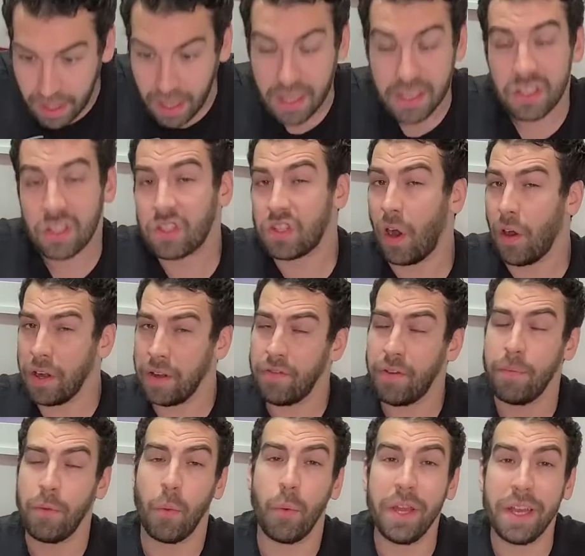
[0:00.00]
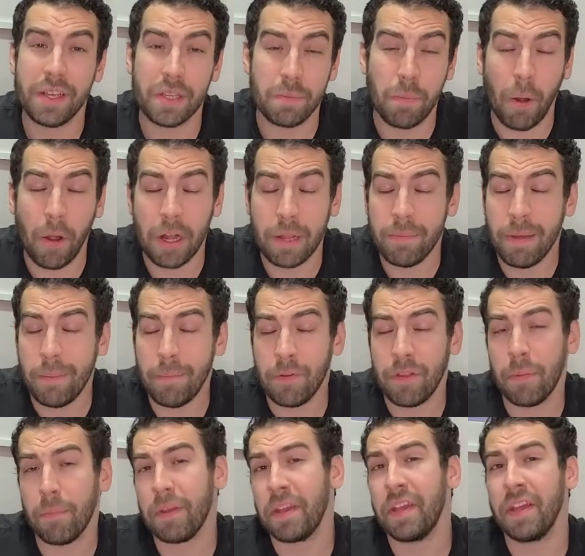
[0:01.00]
Starting from the weakest party member,
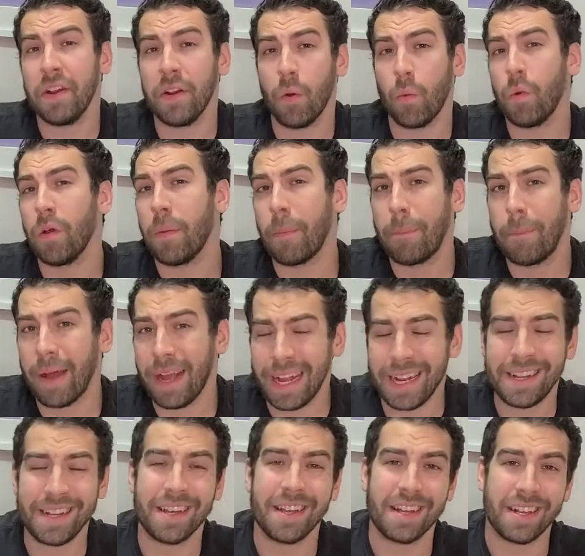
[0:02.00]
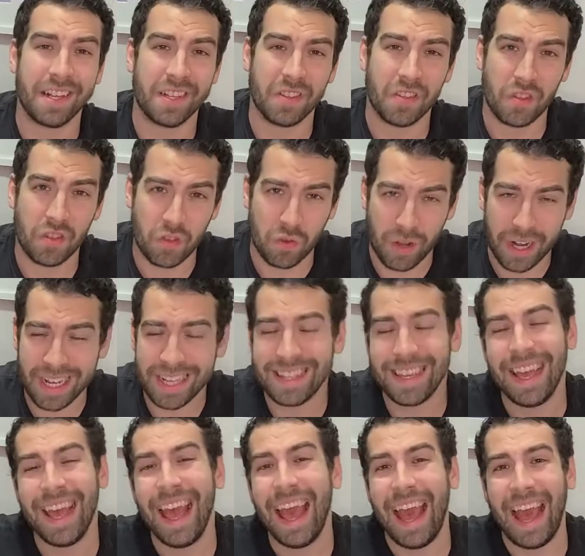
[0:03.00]
the BEHIR will bite, constrict,
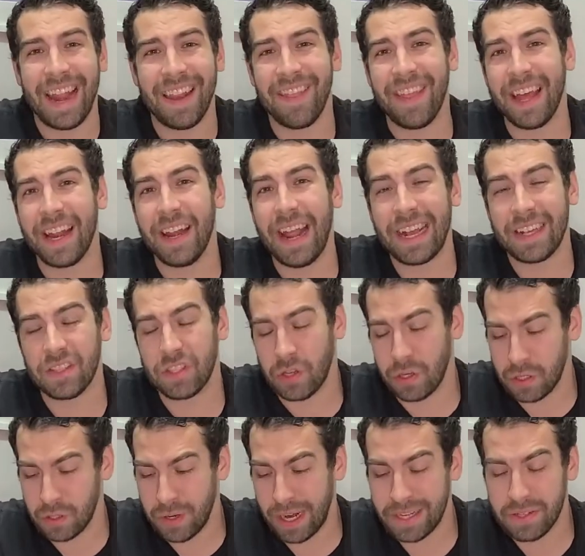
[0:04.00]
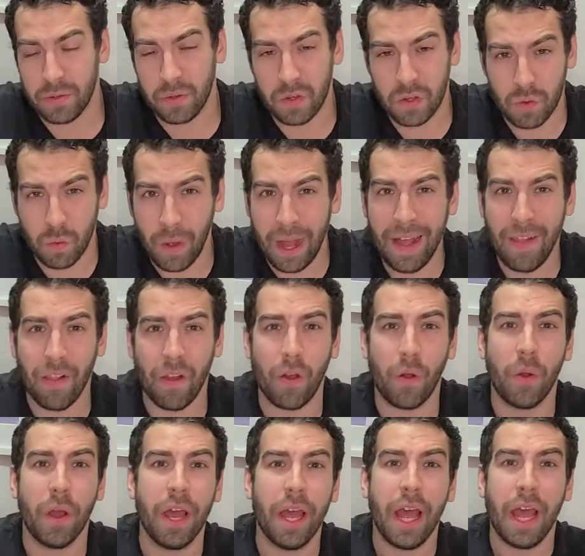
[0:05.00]
and then next turn try to
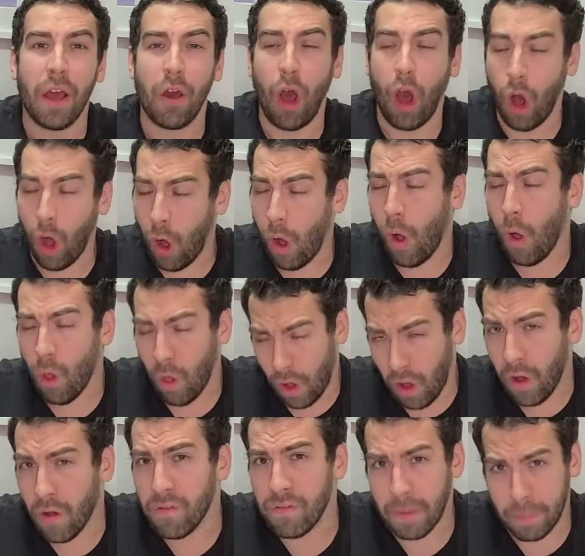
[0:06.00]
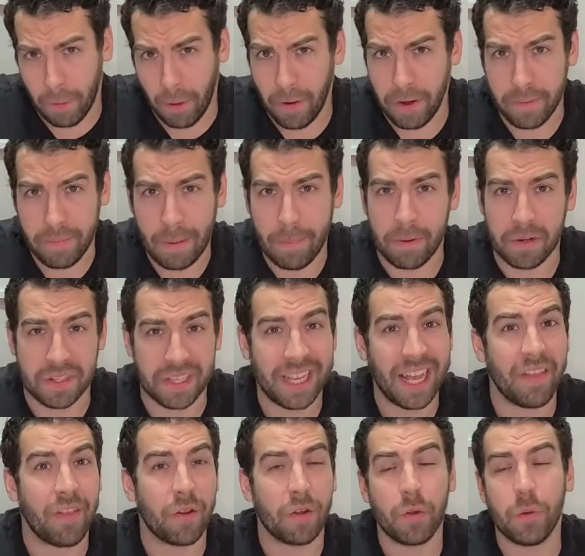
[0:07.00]
swallow all of the party members.
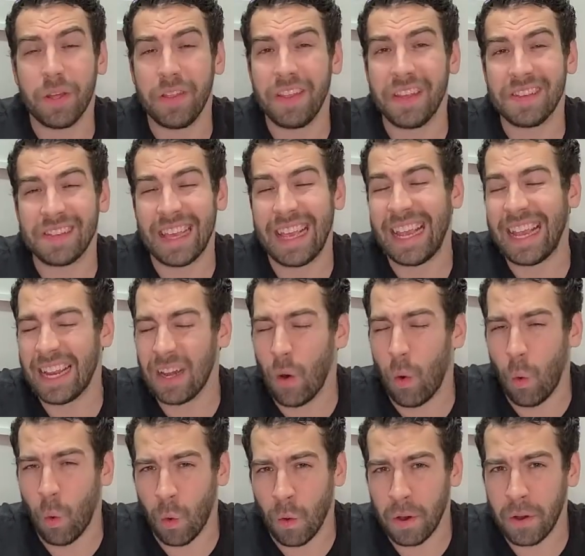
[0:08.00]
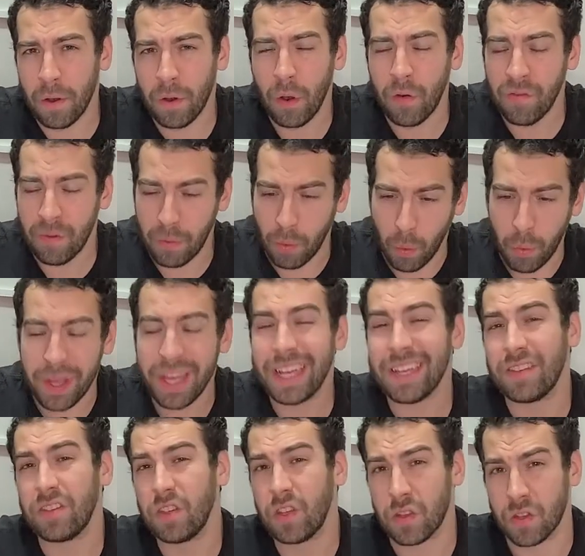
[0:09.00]
Again, they're doing this in order from the
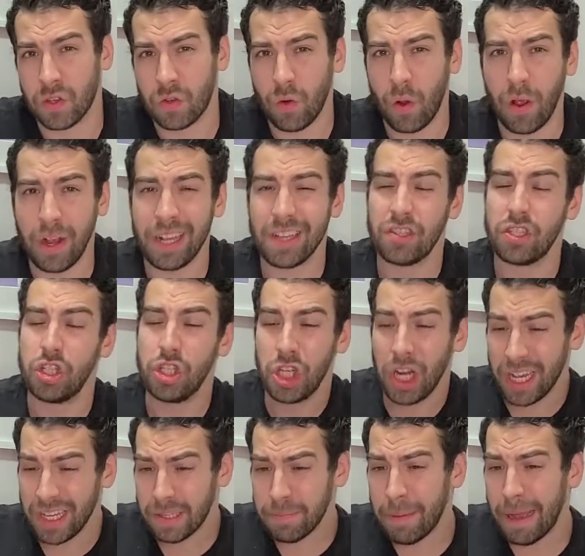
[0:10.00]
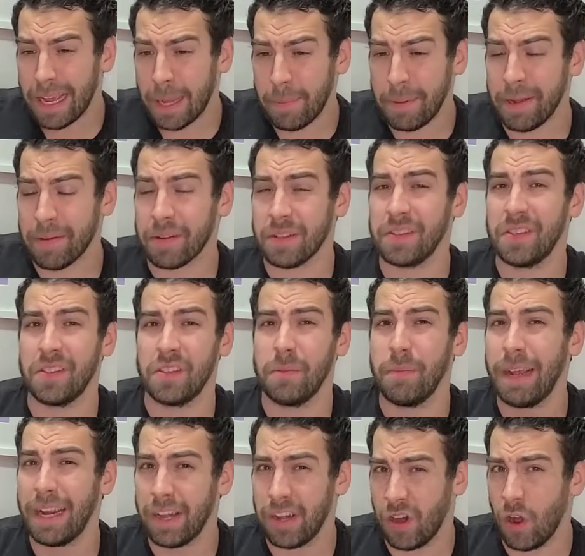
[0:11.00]
weakest to the strongest just by appearances. You
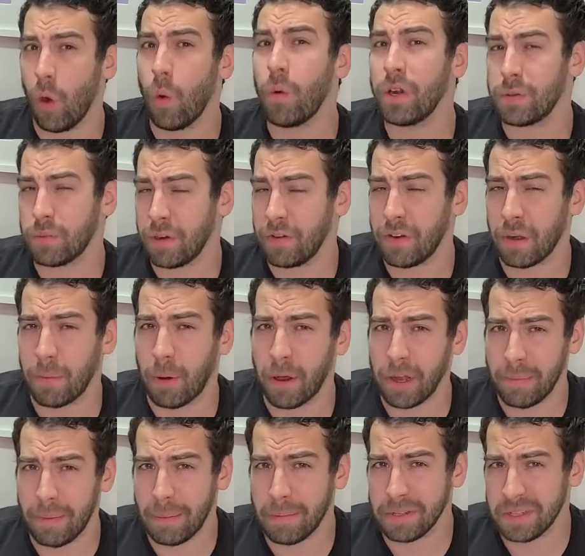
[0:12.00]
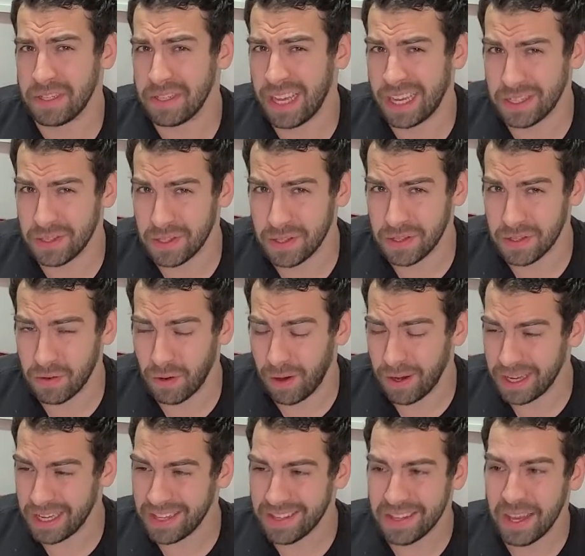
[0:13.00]
may know which one of your party members is actually the
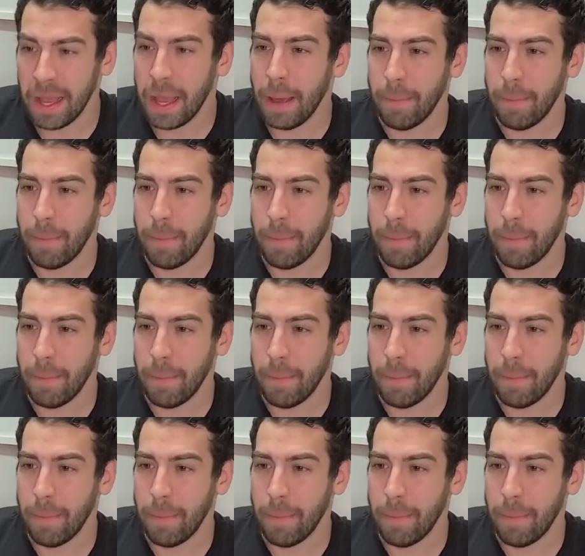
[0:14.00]
strongest.